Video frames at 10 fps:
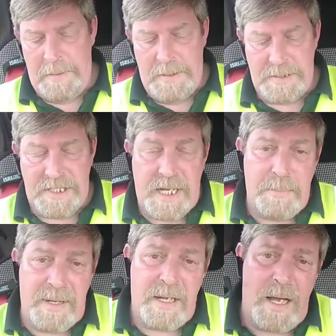As I say,
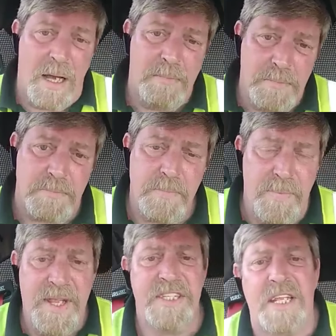but um,
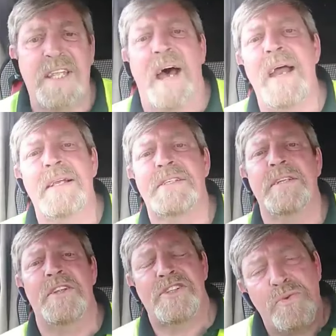these attacks,
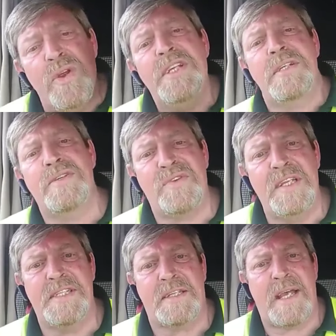there's reasons for
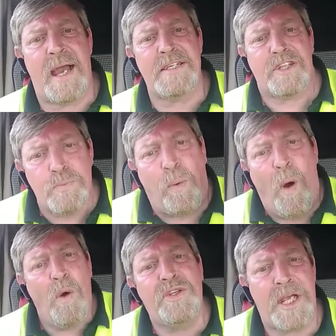these attacks. There's
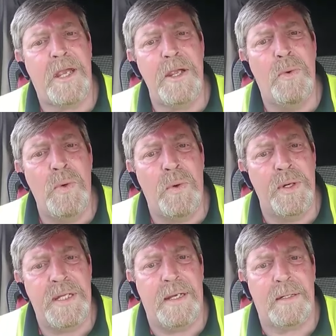politicking going on
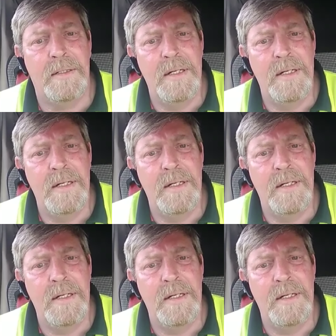here.